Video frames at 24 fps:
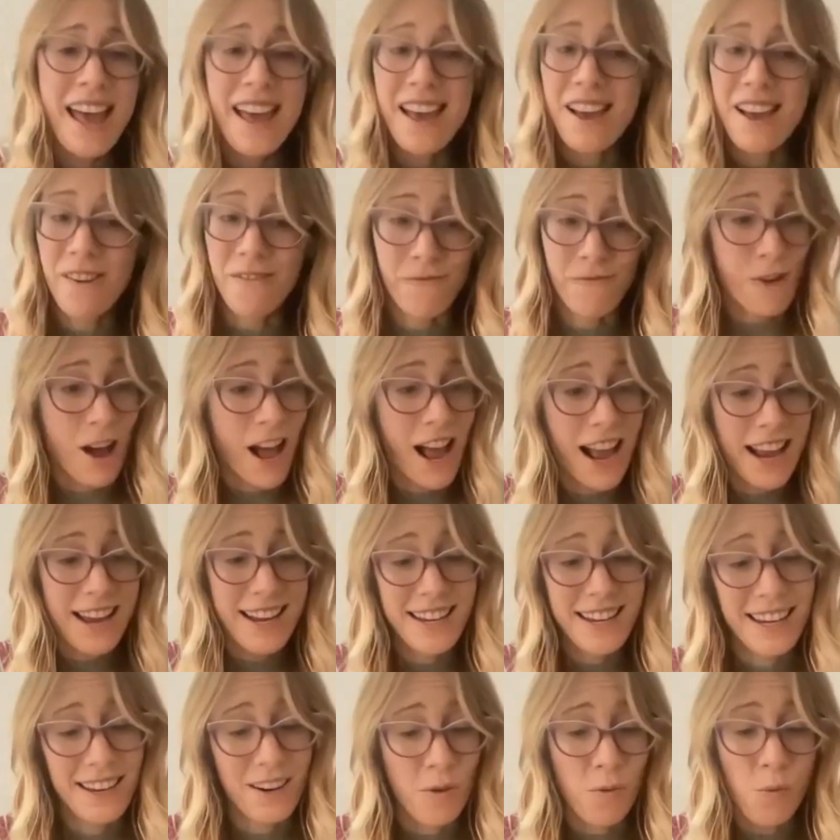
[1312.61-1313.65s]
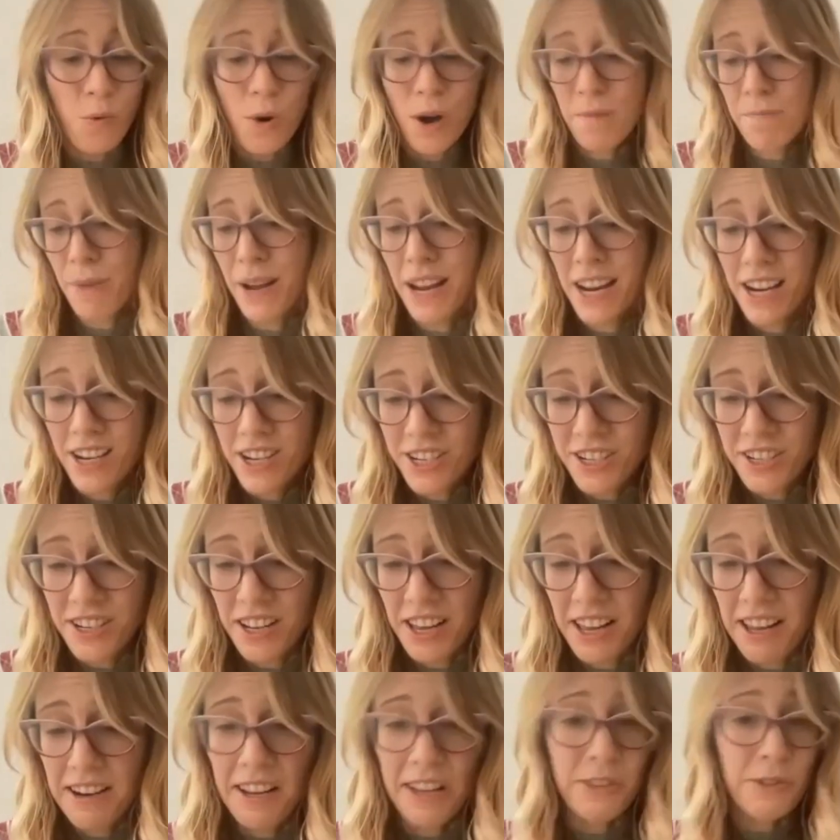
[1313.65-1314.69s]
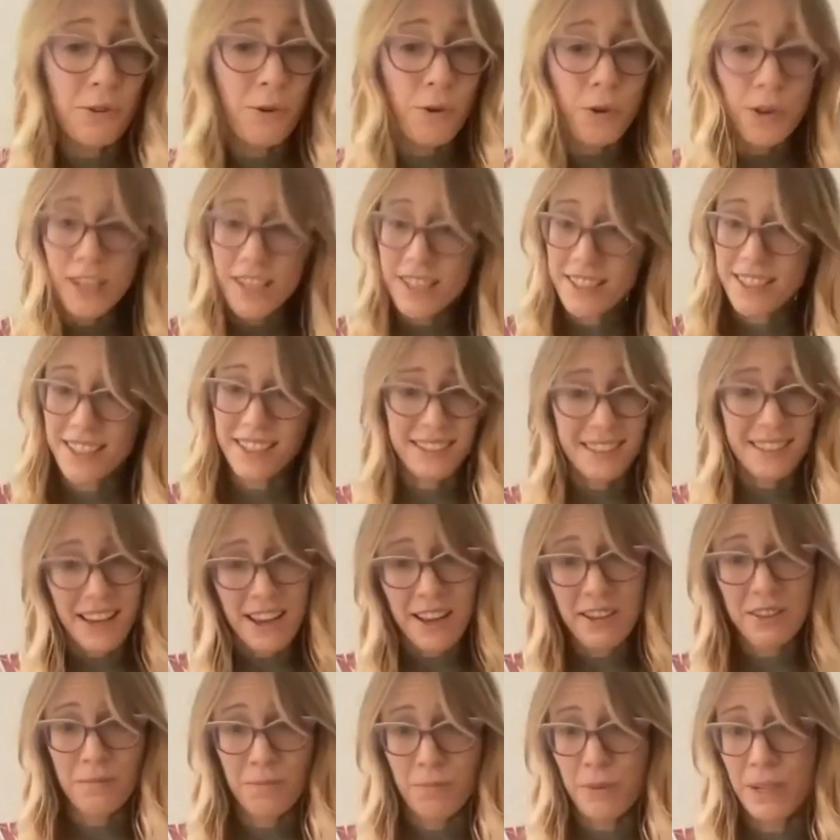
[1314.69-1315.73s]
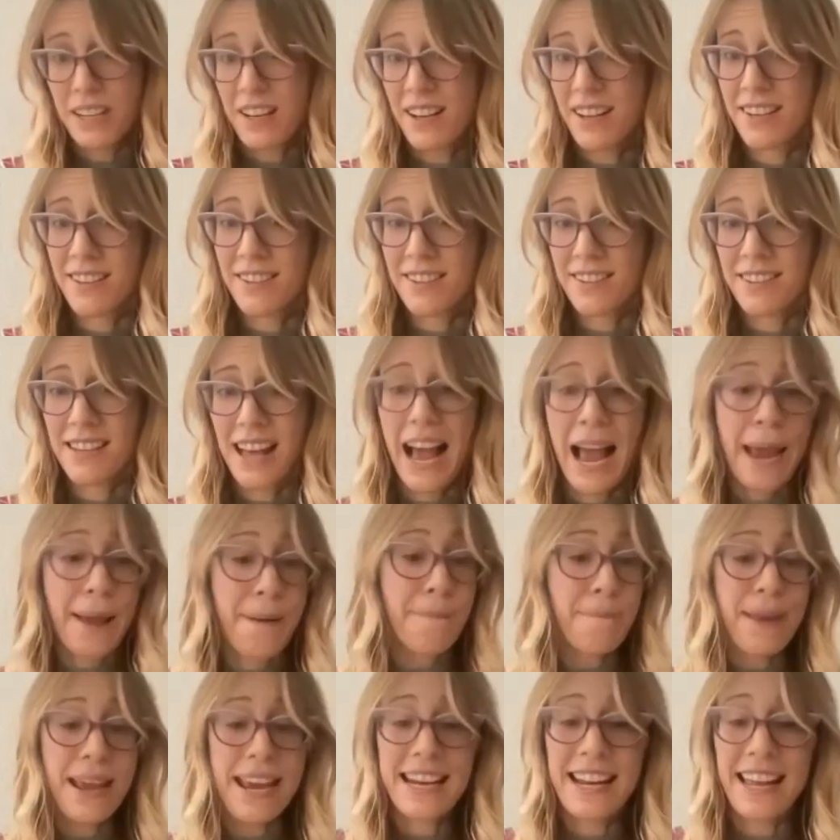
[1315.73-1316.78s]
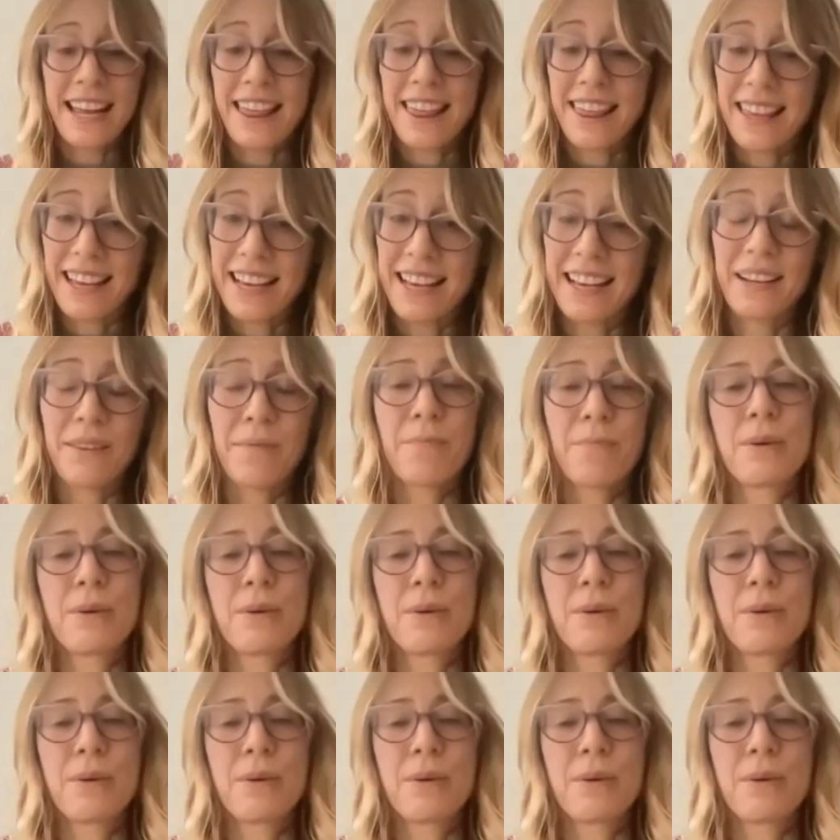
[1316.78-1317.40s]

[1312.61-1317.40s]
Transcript: if I get one page done, it's already a success because I have made a thing.